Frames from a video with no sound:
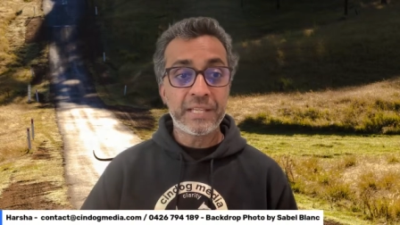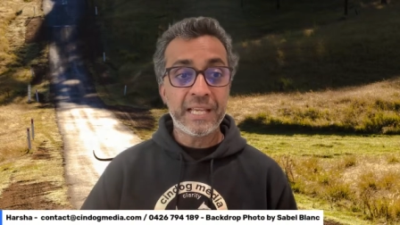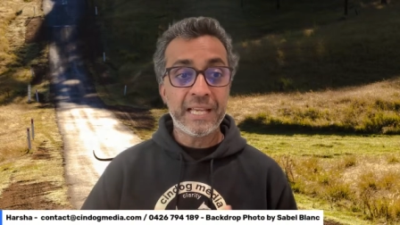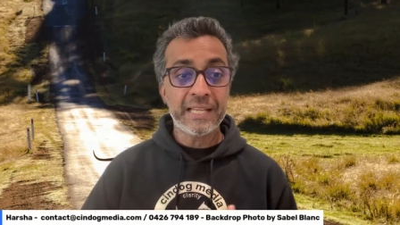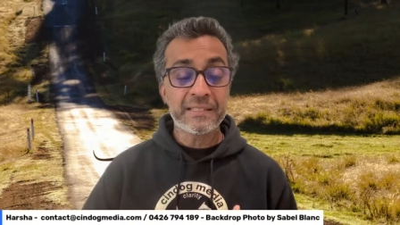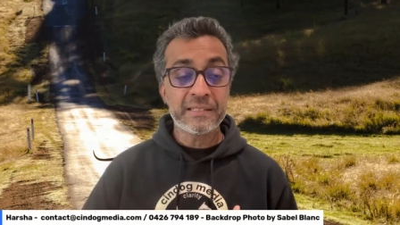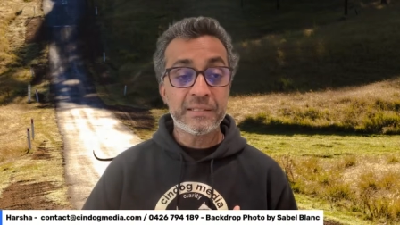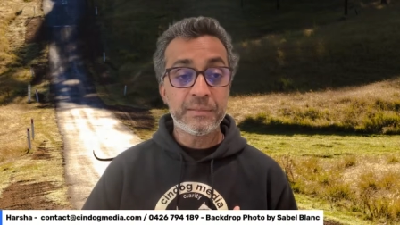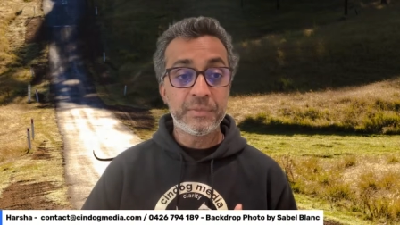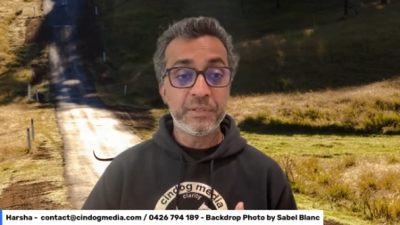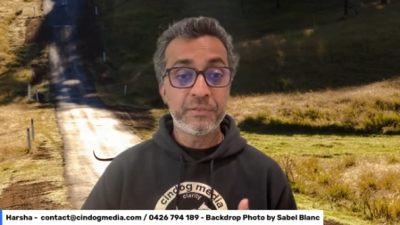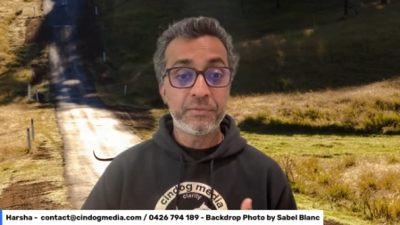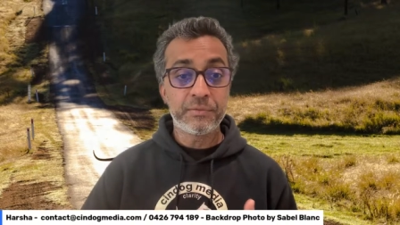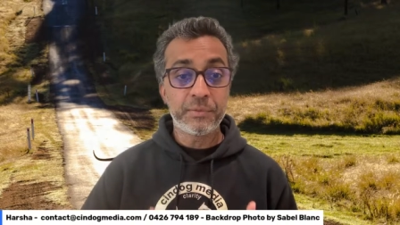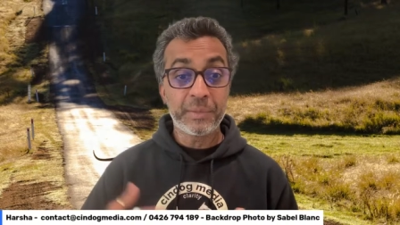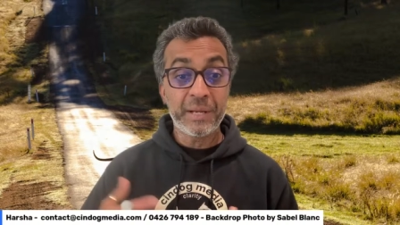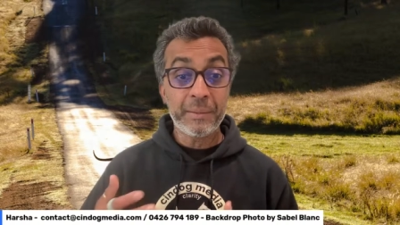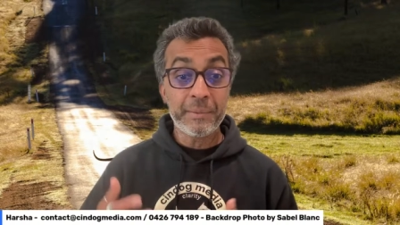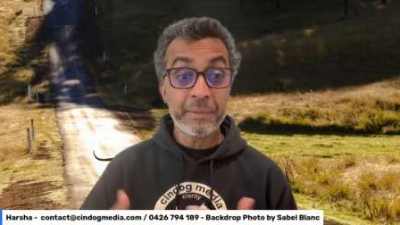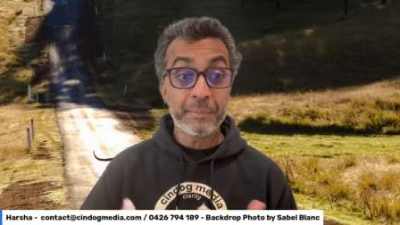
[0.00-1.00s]
customers
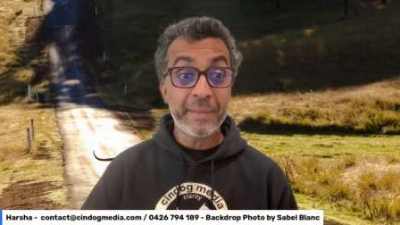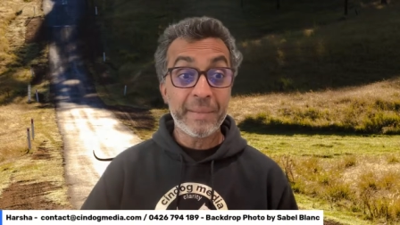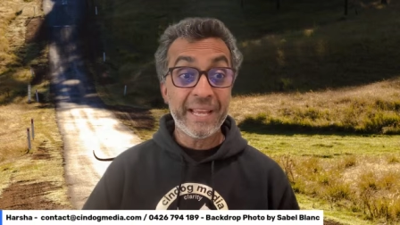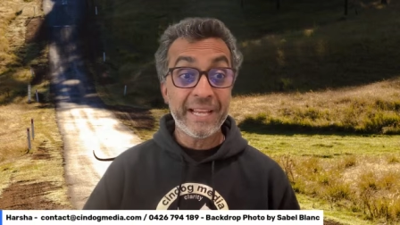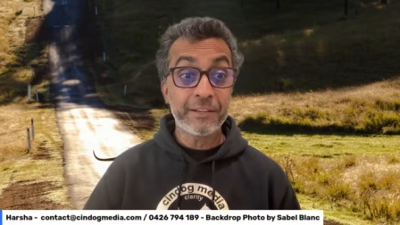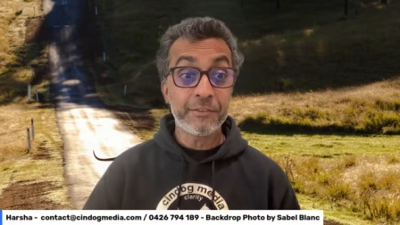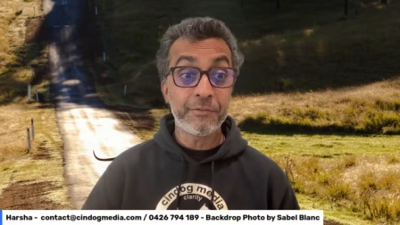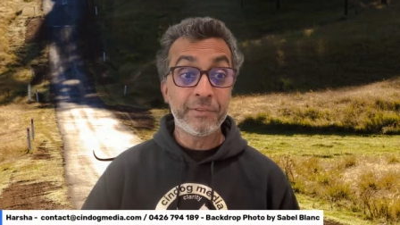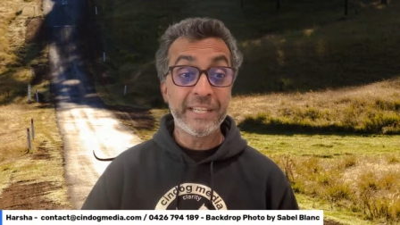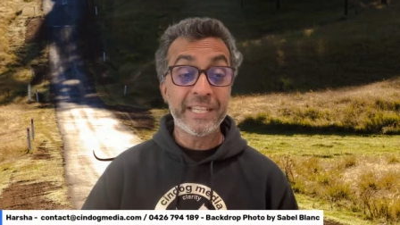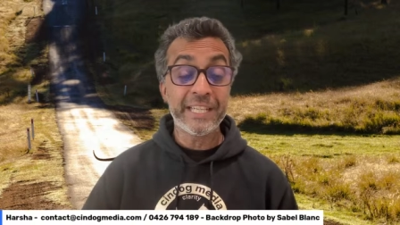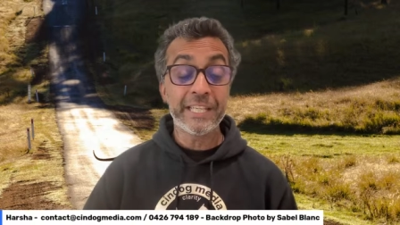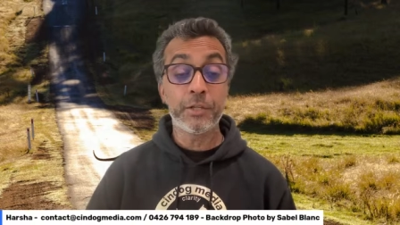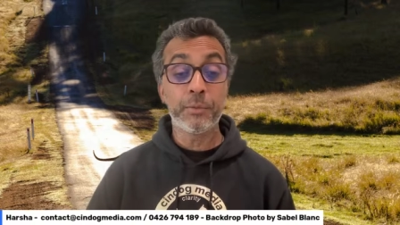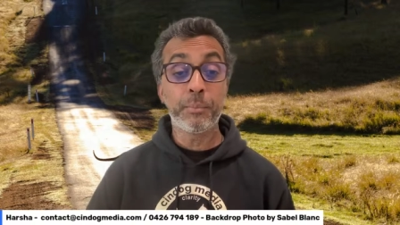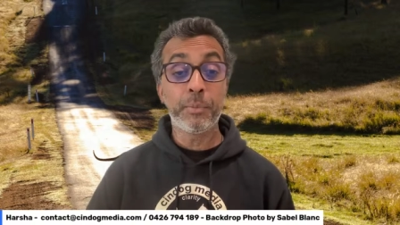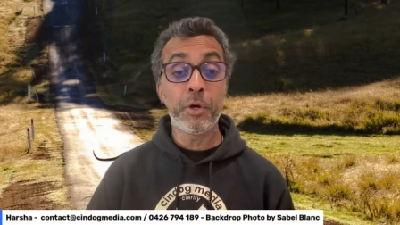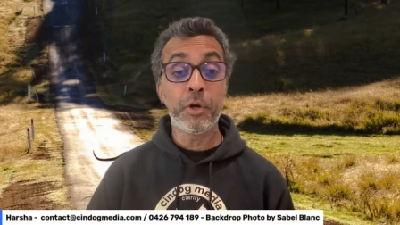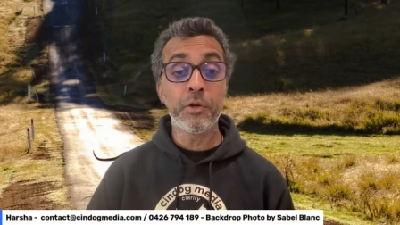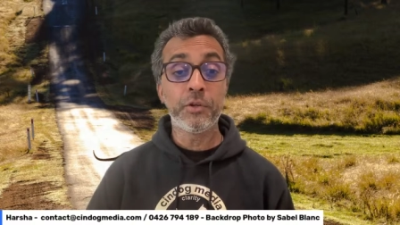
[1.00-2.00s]
from coming back and reading
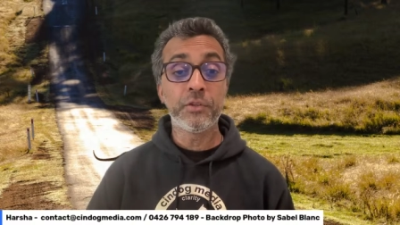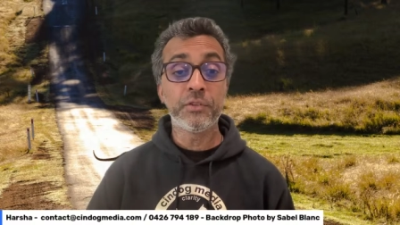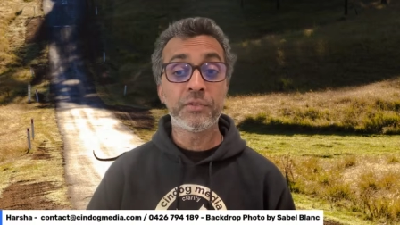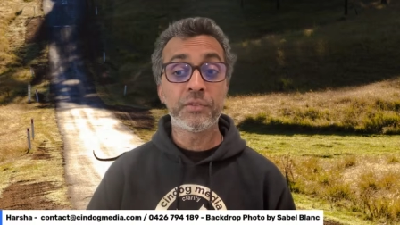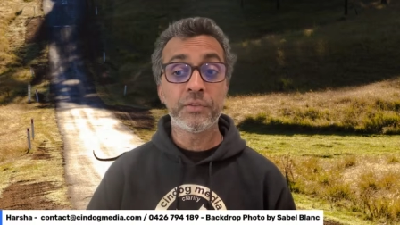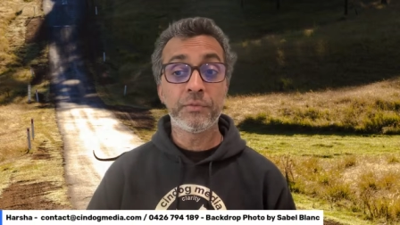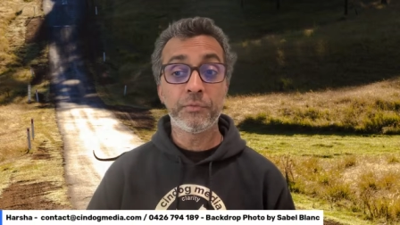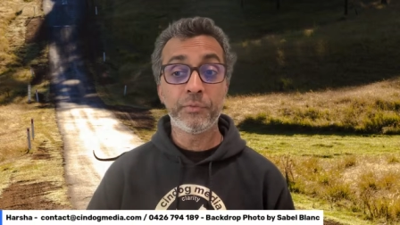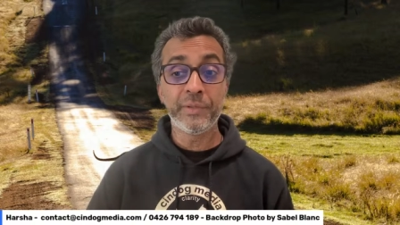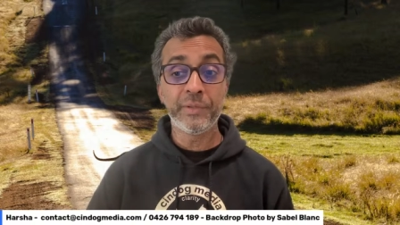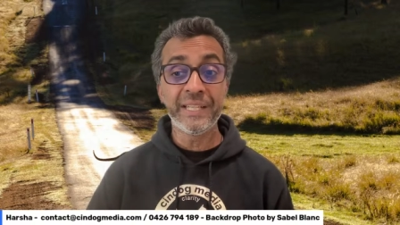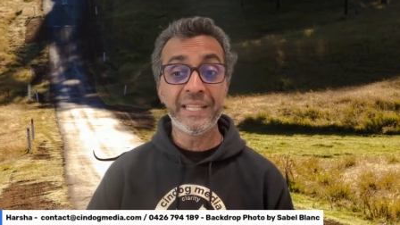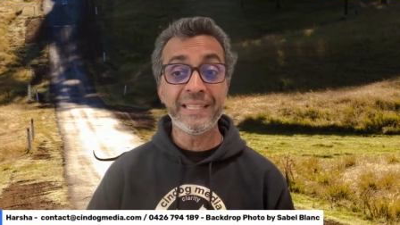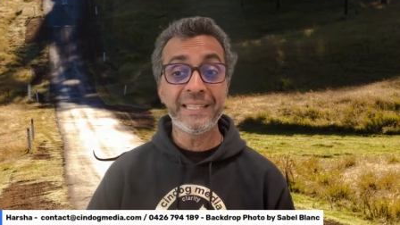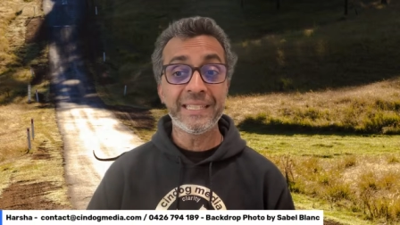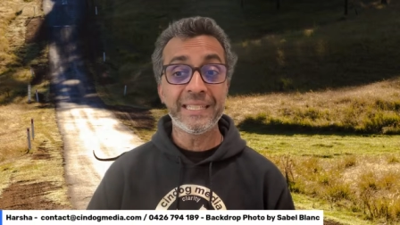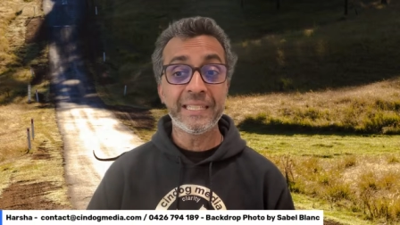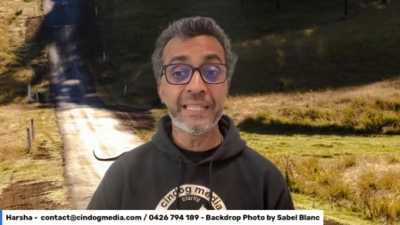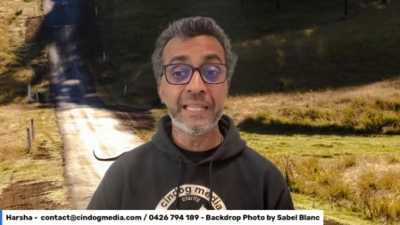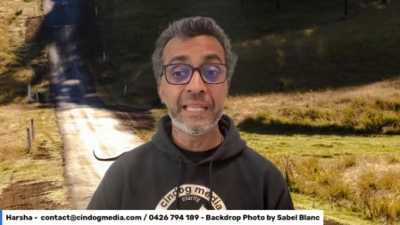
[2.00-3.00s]
your posts,
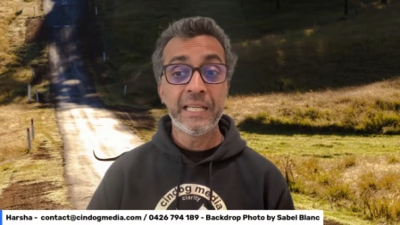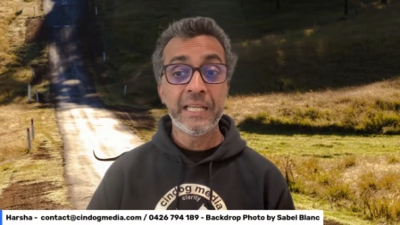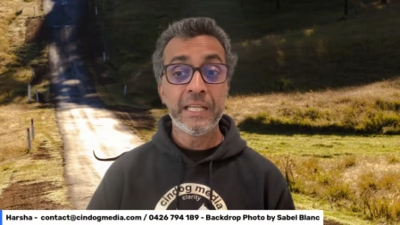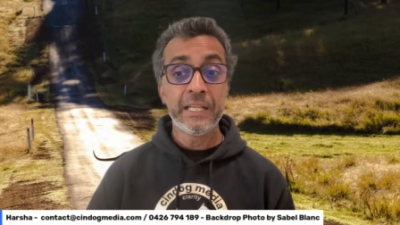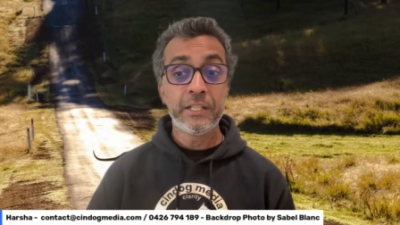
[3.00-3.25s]
really